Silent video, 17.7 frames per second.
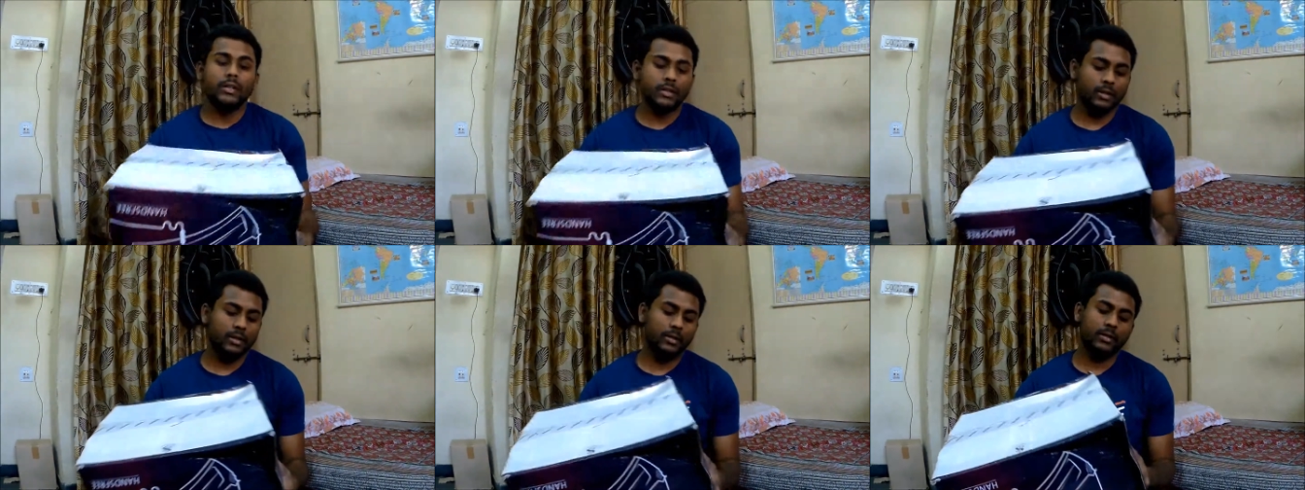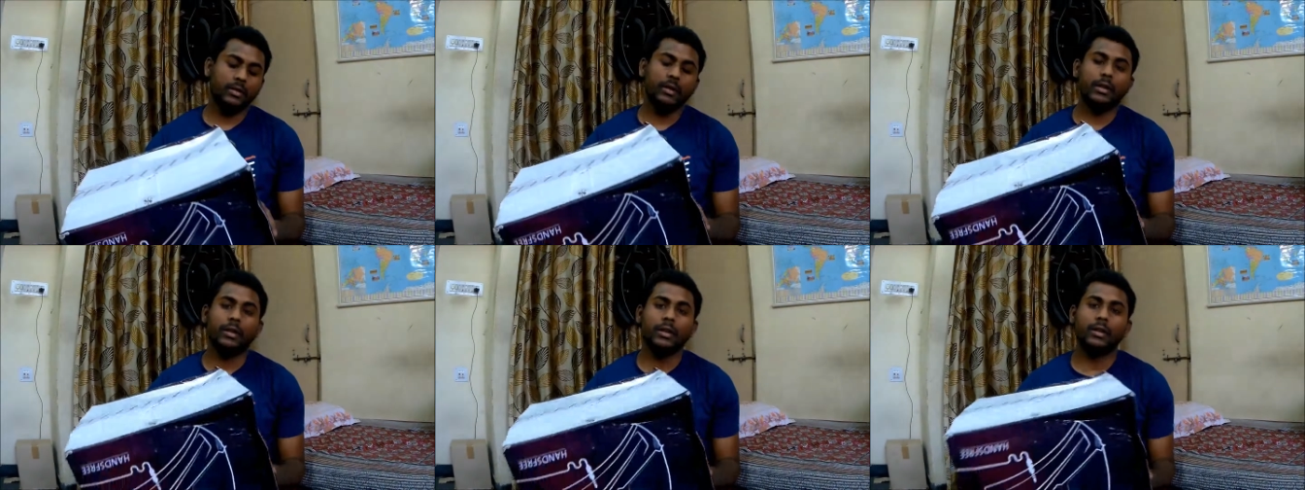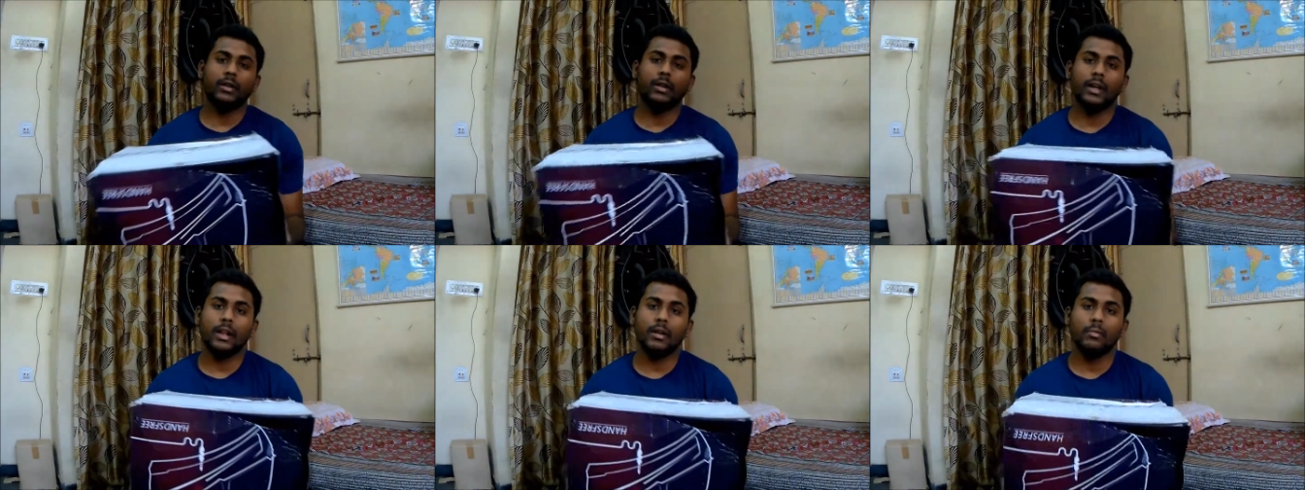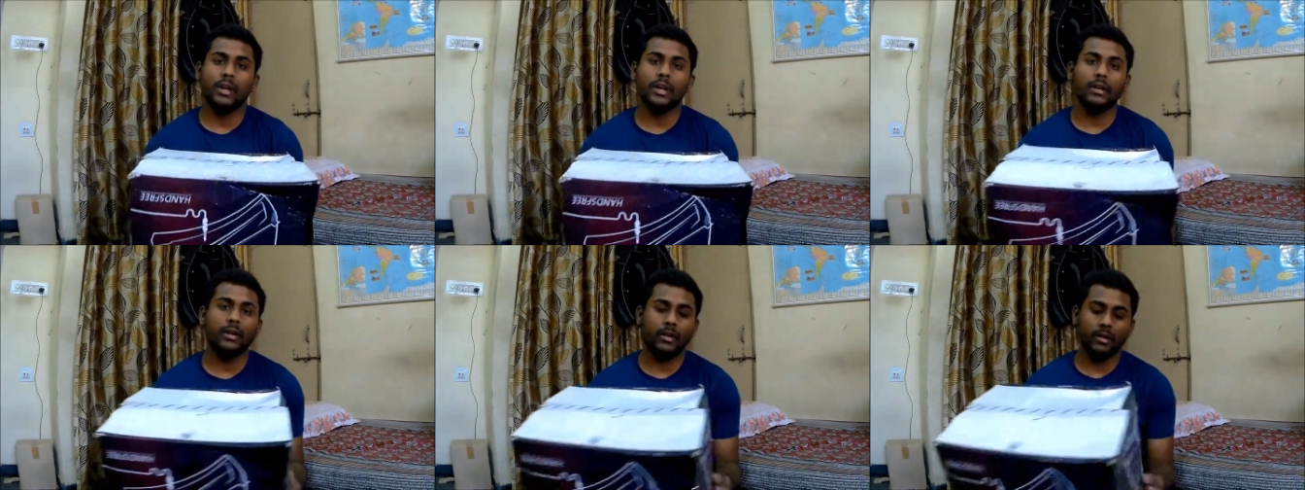this is the
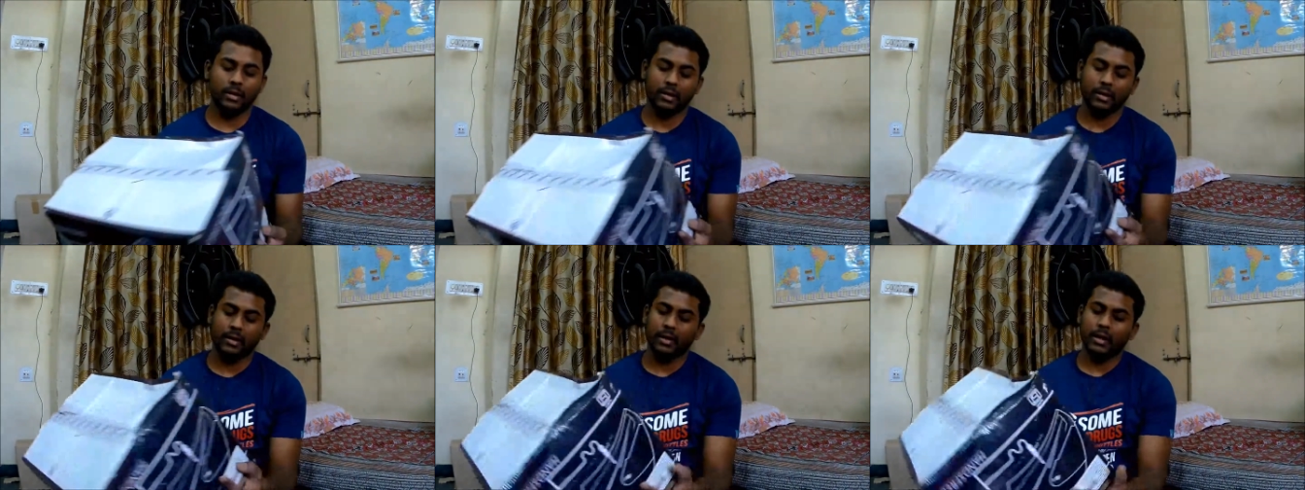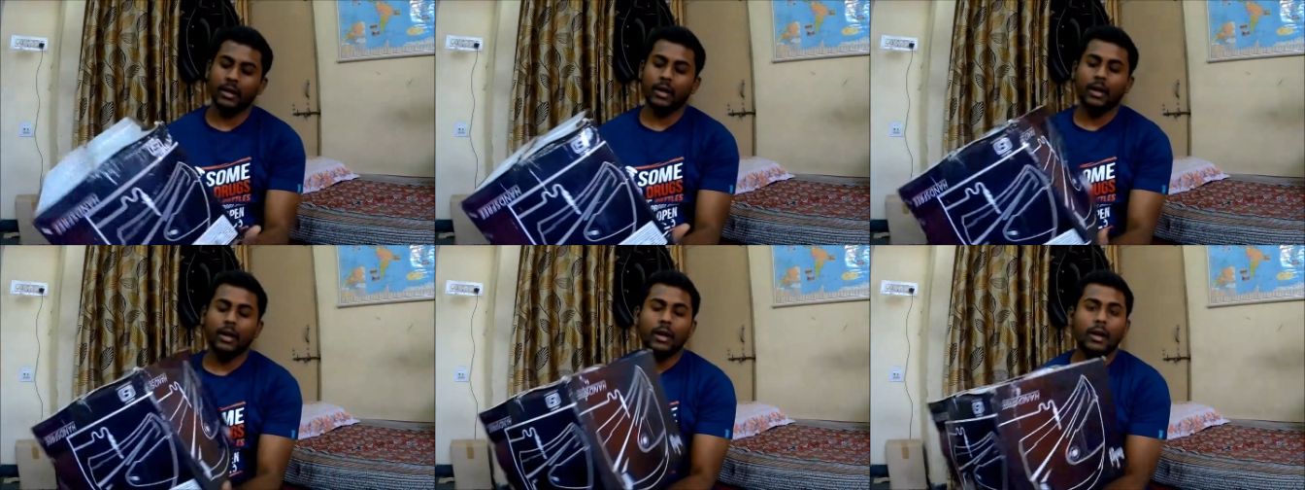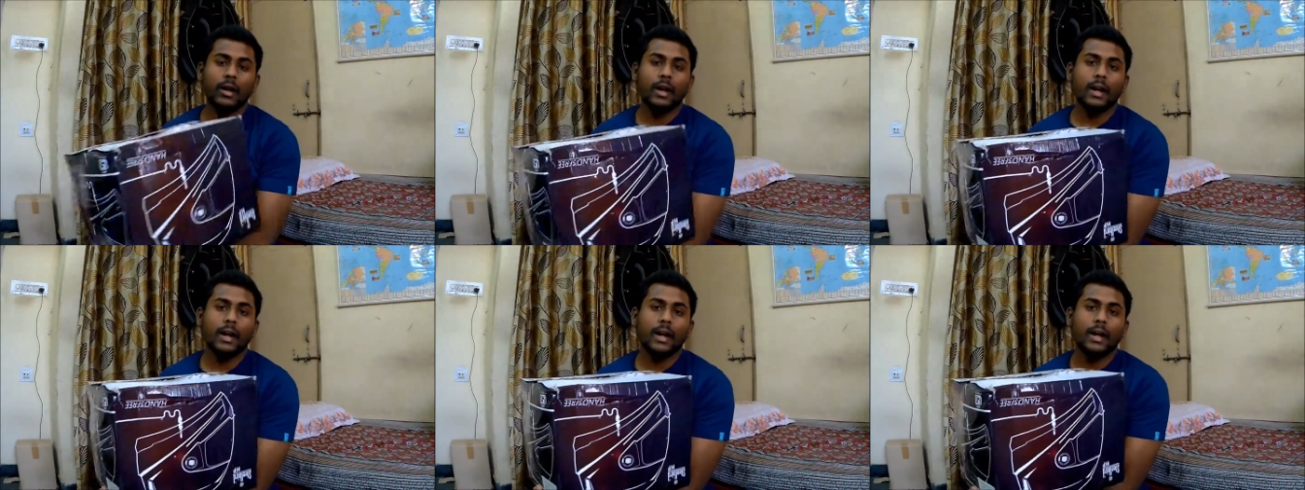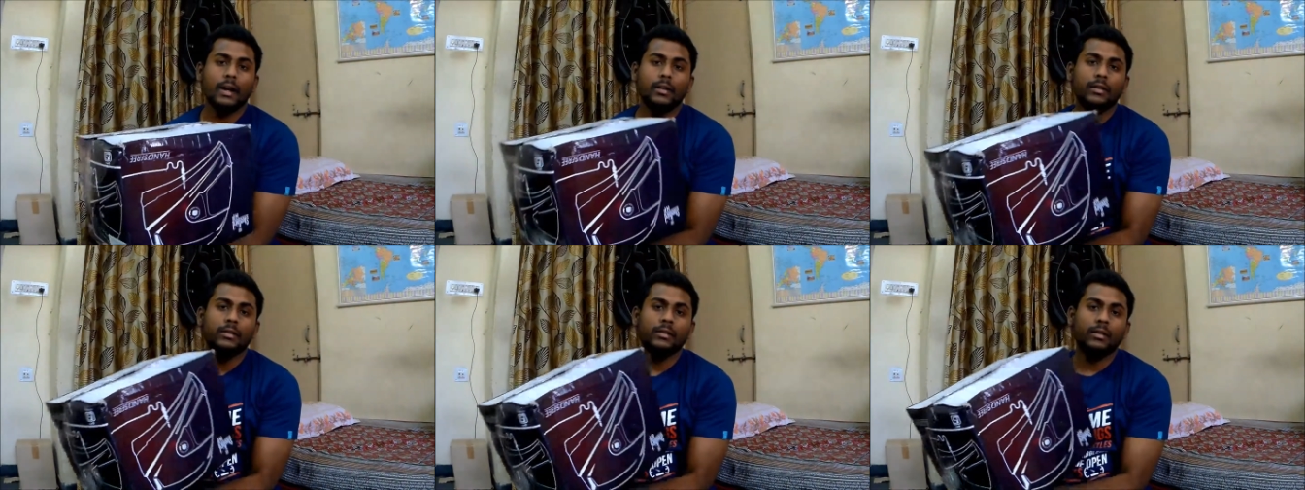helmet
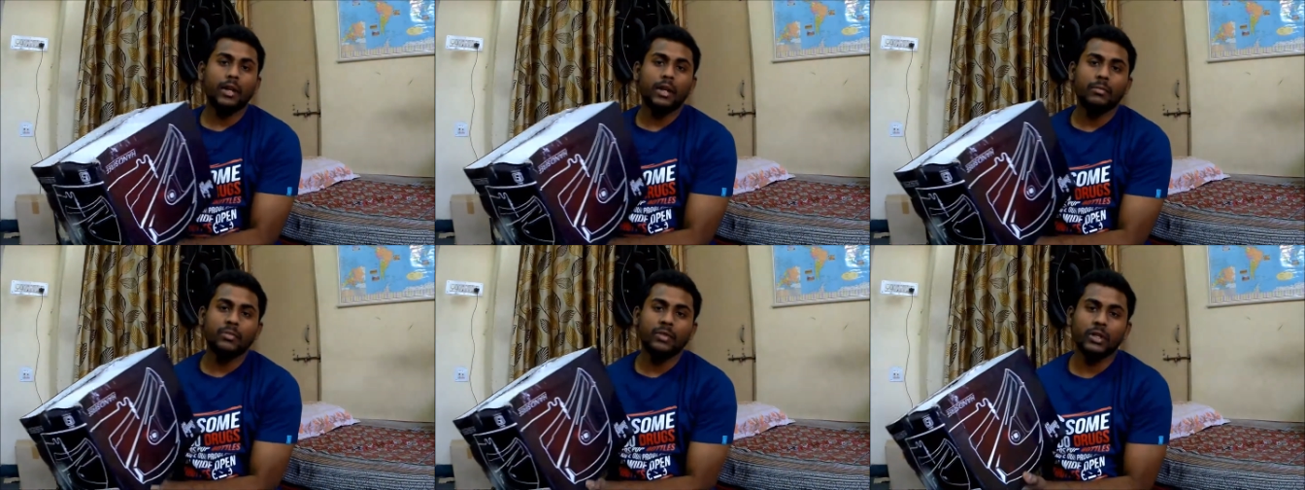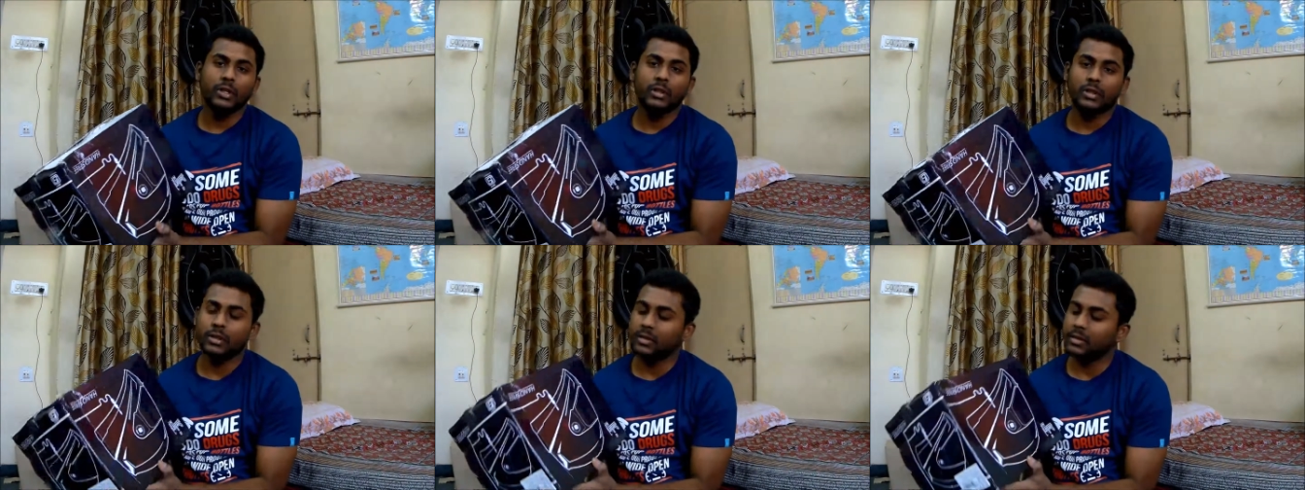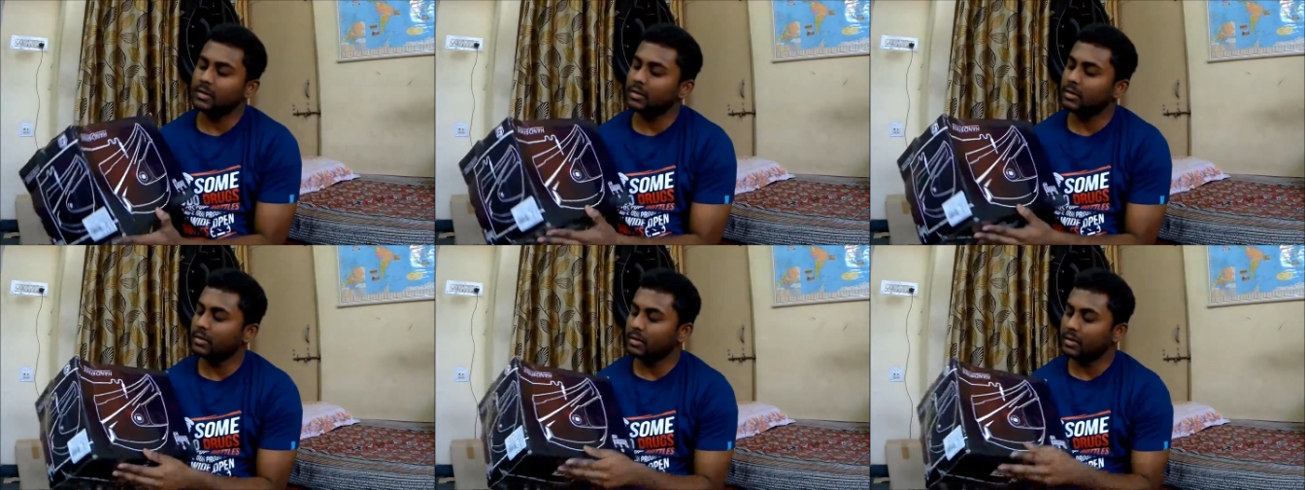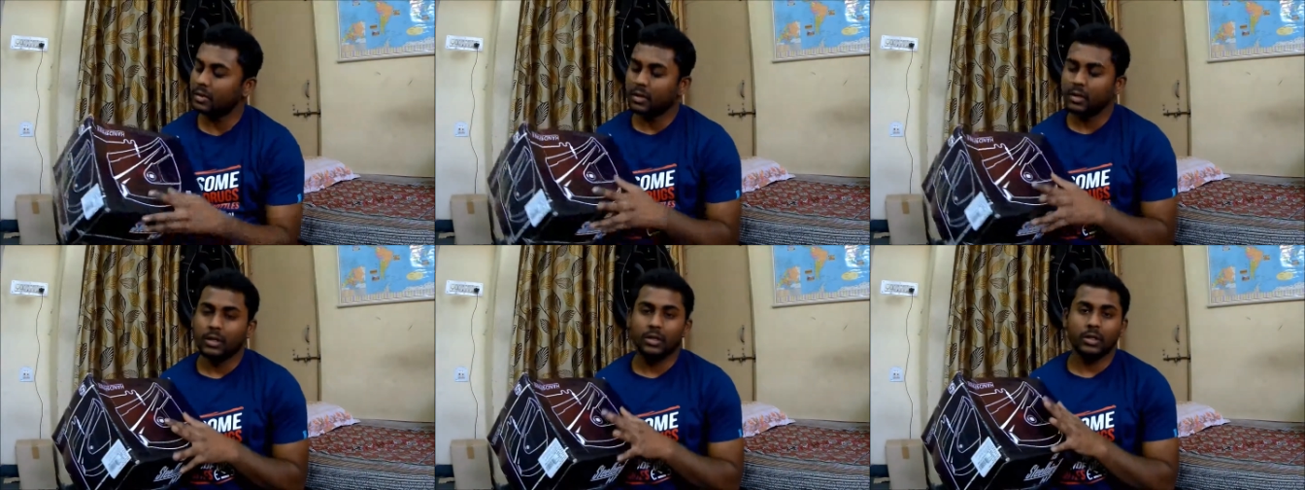and this comes in this
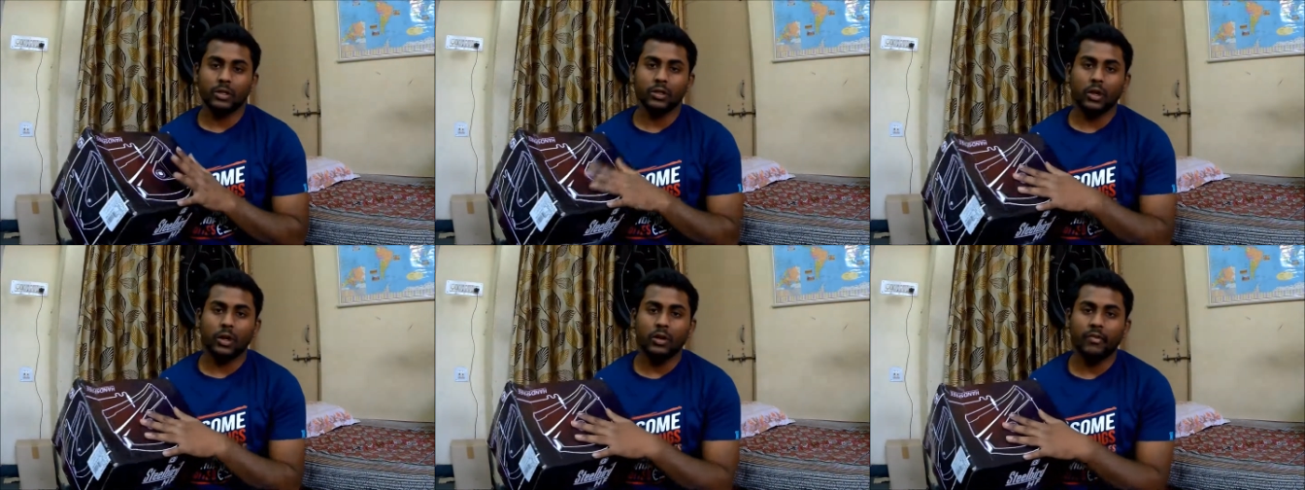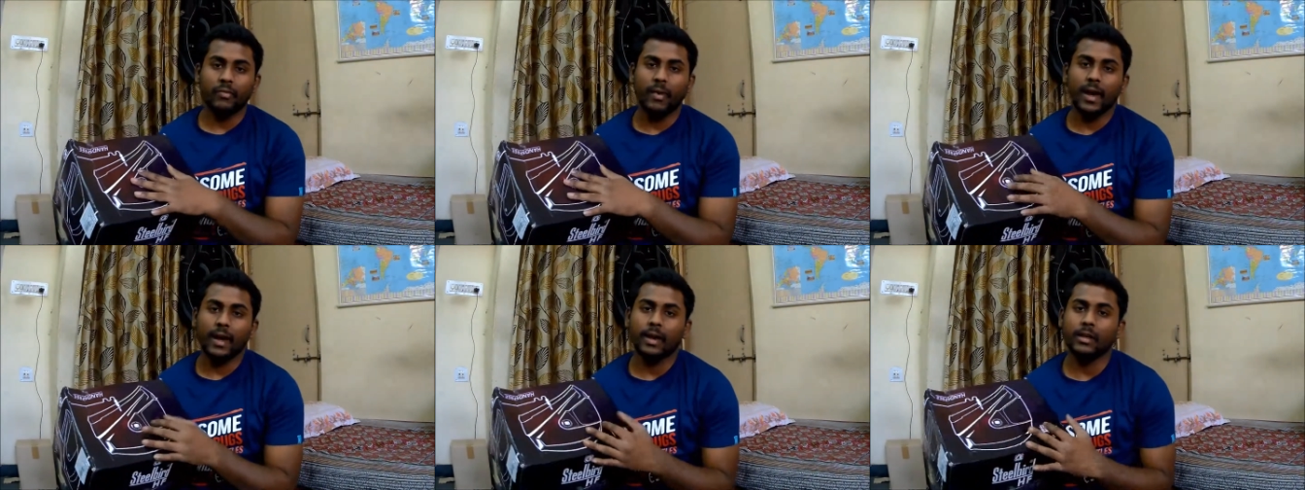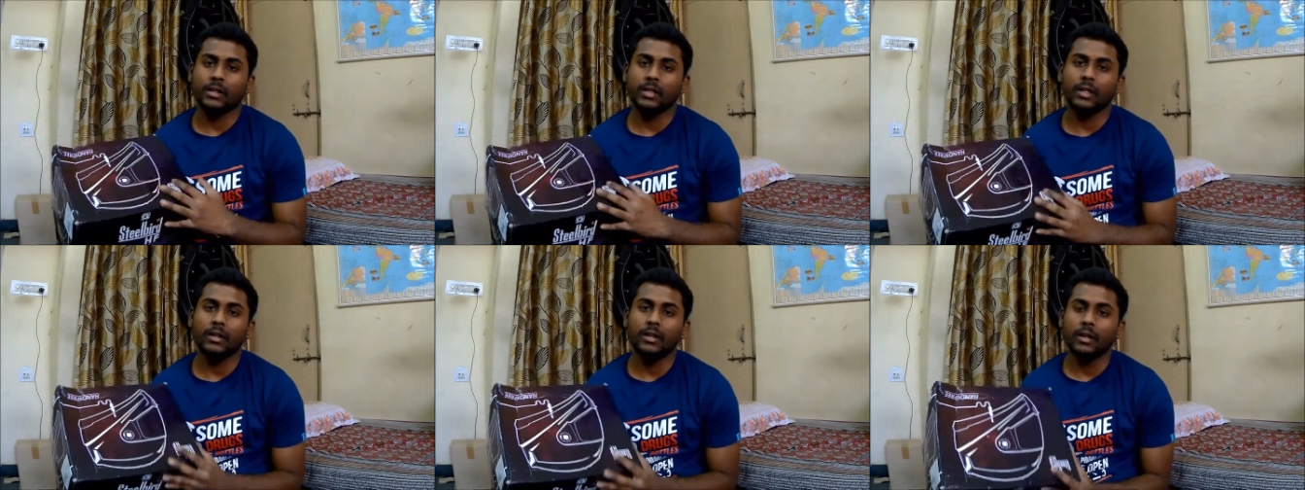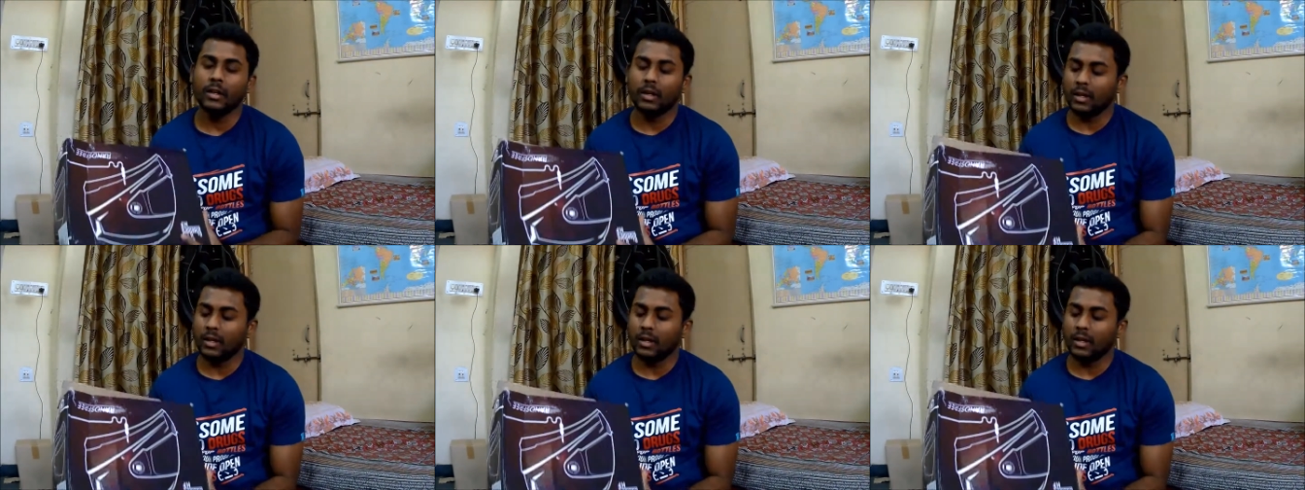this sort of packaging